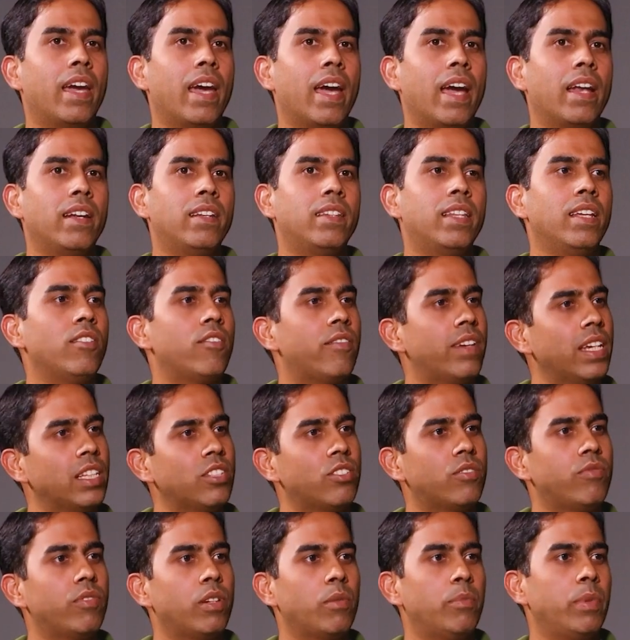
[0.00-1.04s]
and then
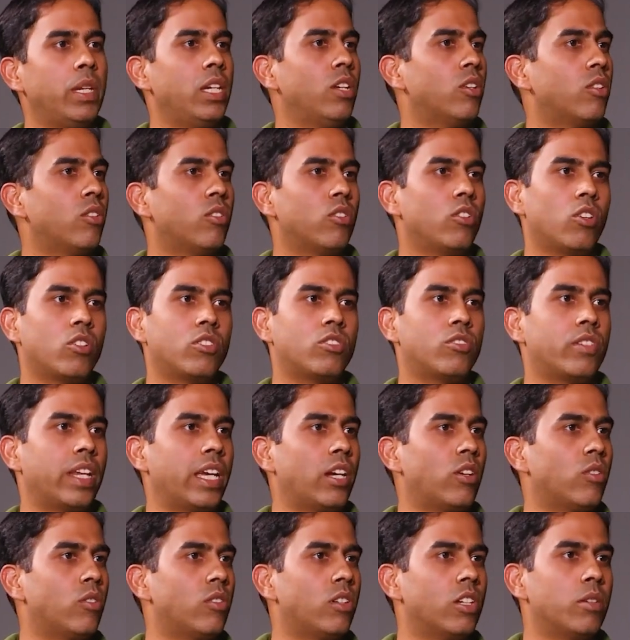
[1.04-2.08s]
rest will be you know your
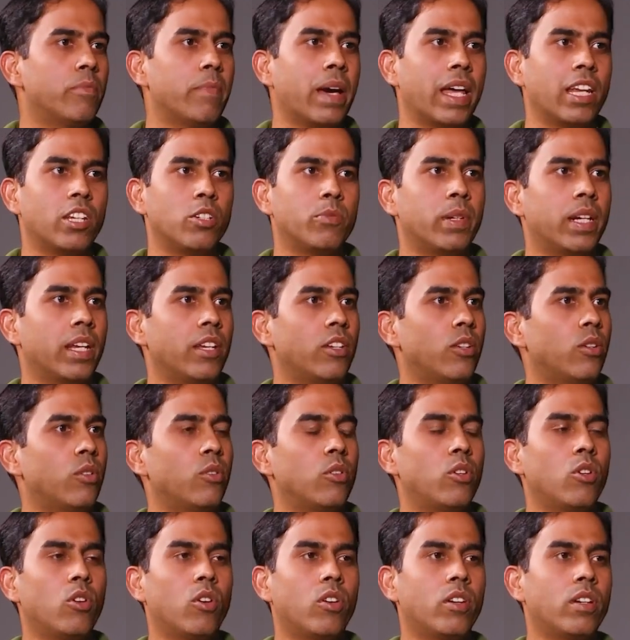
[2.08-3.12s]
stakeholder management and you know
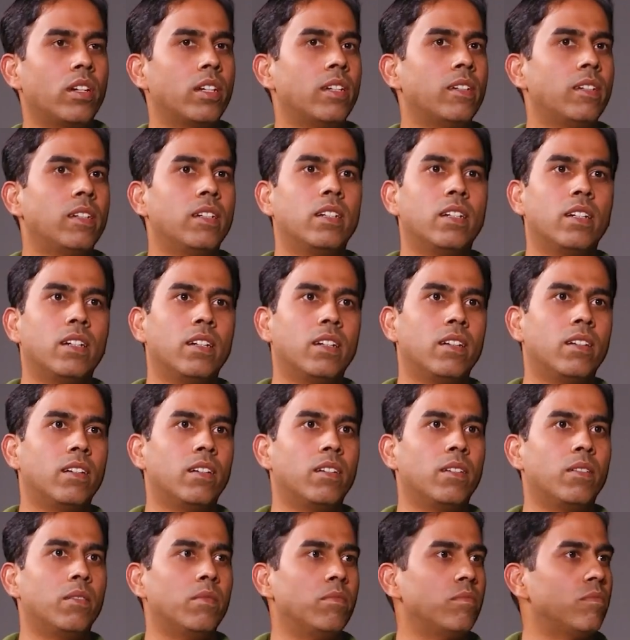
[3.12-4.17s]
your
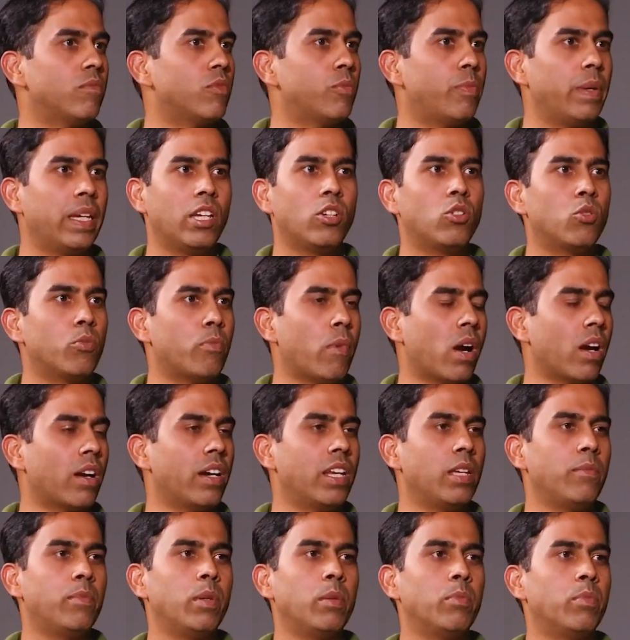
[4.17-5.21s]
uh, speaking to
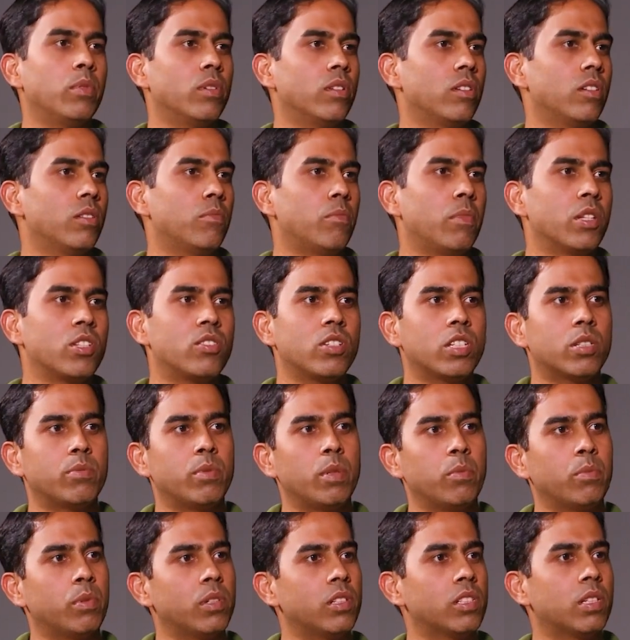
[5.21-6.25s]
marketing people, business
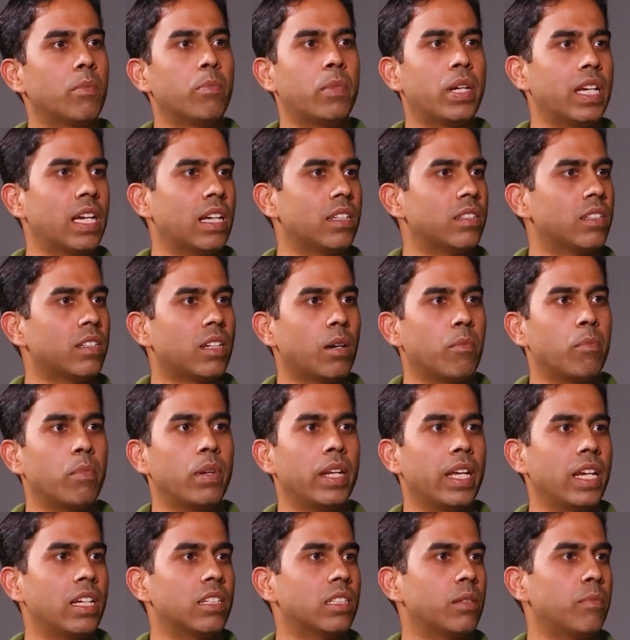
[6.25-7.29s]
people, somebody has a
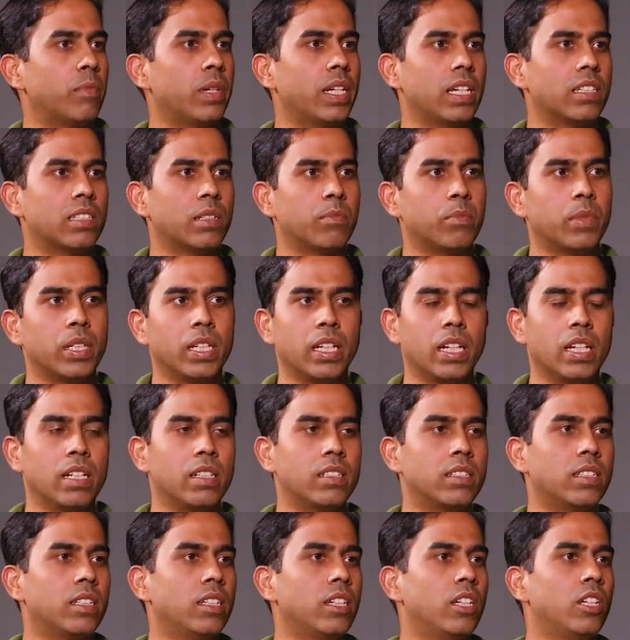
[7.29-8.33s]
complaint, somebody has something
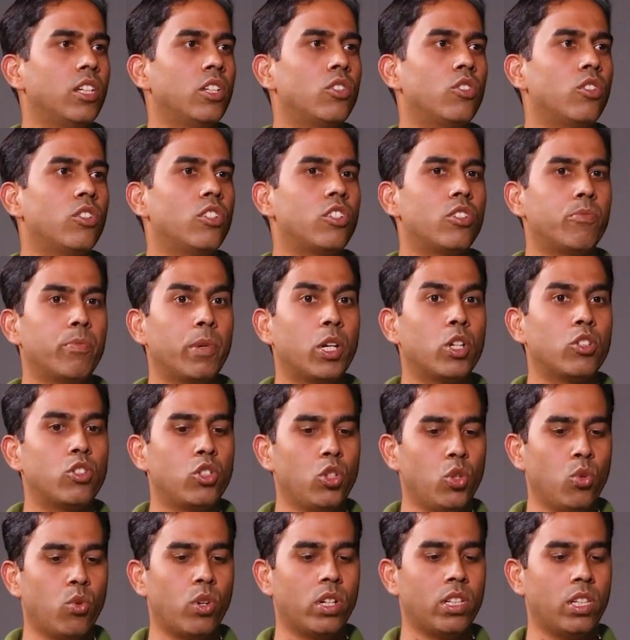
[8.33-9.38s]
else. So because
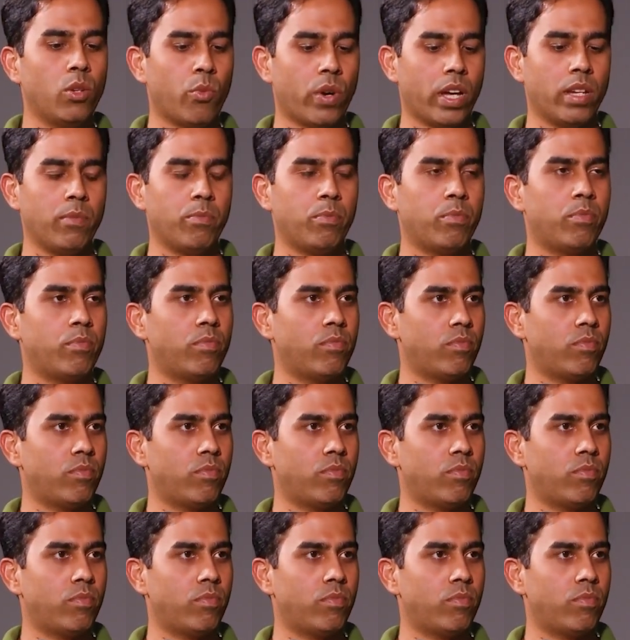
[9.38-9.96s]
you are the one